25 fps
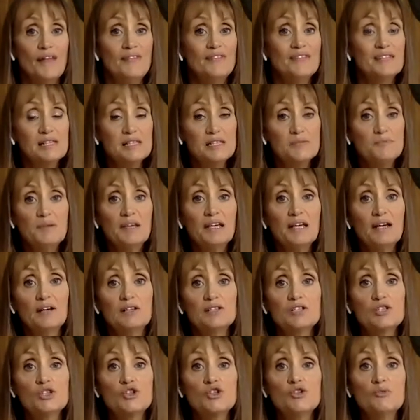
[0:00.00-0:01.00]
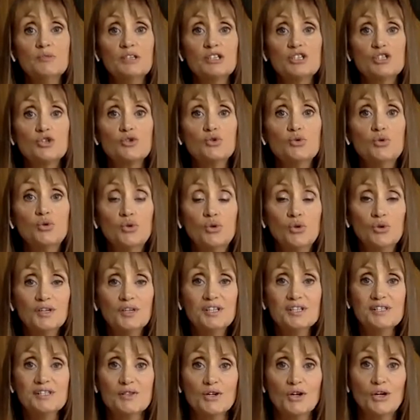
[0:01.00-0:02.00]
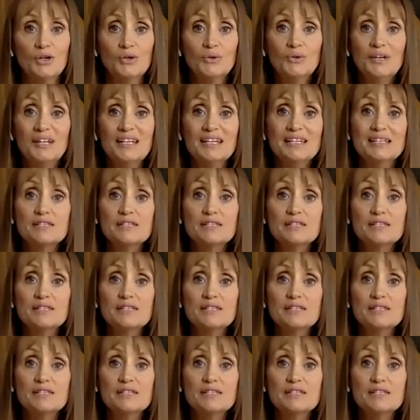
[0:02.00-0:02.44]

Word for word: And this is because too much cortisol